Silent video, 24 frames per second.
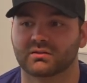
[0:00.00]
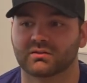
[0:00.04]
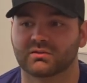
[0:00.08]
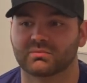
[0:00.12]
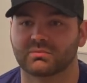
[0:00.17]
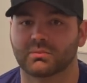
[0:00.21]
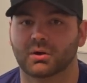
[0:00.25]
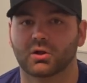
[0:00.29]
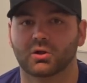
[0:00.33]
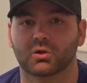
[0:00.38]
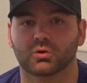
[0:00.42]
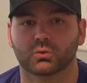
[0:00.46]

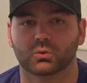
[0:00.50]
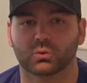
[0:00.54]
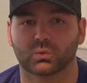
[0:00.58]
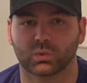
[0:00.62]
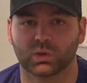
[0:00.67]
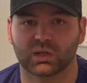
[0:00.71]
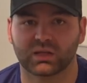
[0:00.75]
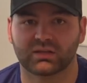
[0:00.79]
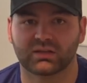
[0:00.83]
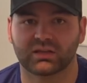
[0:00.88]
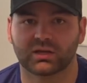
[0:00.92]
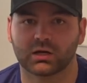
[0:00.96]
smaller
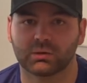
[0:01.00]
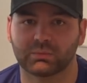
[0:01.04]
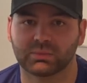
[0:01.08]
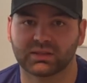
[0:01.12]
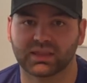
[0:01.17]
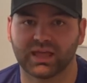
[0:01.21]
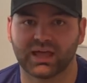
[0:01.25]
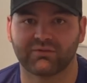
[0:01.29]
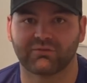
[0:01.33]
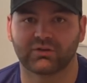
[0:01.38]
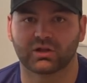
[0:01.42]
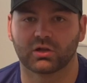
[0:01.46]
retail, but
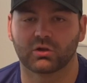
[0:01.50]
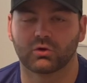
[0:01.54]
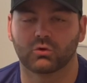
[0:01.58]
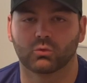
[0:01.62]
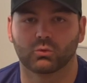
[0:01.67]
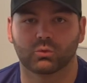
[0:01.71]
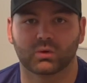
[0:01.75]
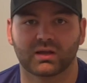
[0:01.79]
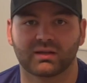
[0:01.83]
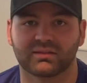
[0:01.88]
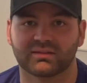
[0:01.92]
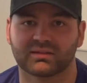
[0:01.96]
they have a
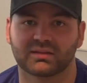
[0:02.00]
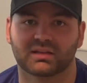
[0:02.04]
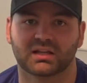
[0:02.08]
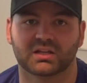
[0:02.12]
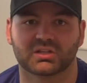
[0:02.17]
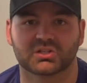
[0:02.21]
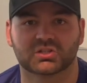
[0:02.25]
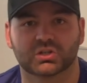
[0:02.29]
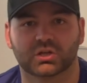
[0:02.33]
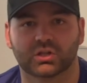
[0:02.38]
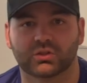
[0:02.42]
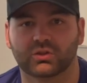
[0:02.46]
great
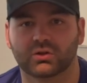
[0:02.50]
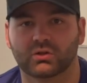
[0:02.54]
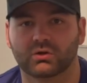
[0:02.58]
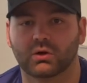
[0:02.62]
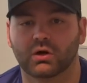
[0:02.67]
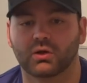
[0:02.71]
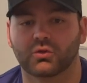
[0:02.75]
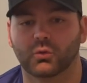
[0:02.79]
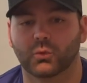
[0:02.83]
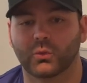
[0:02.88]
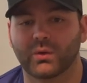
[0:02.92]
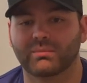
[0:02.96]
selection on
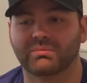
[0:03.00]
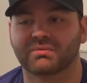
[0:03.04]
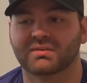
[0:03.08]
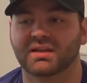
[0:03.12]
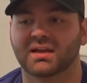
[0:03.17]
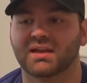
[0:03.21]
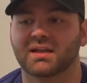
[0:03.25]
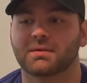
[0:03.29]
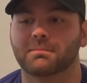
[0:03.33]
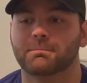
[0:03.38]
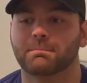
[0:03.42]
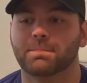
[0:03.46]
the
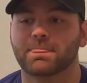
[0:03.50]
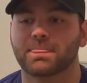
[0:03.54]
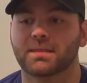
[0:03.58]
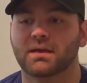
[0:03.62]
website.